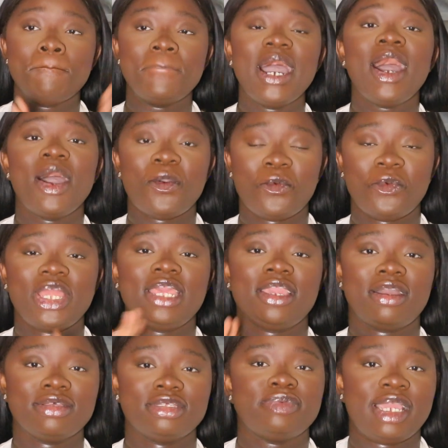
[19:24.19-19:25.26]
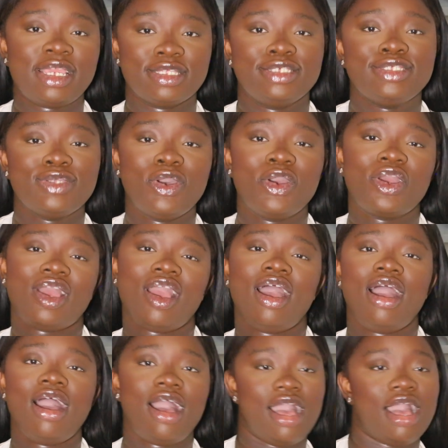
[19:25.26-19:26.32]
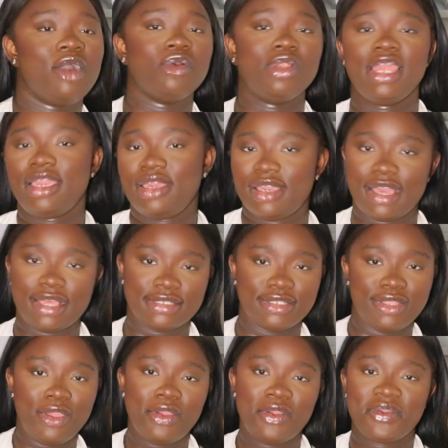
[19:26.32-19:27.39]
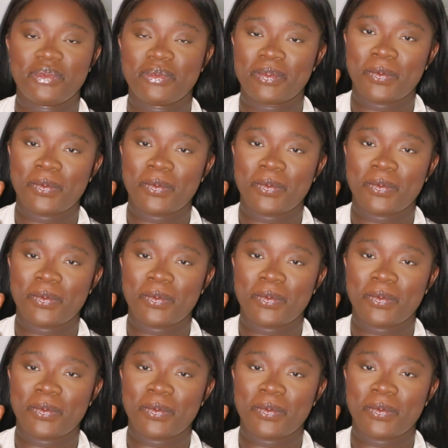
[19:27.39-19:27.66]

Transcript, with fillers: But when it comes back in stock, I will let you guys know.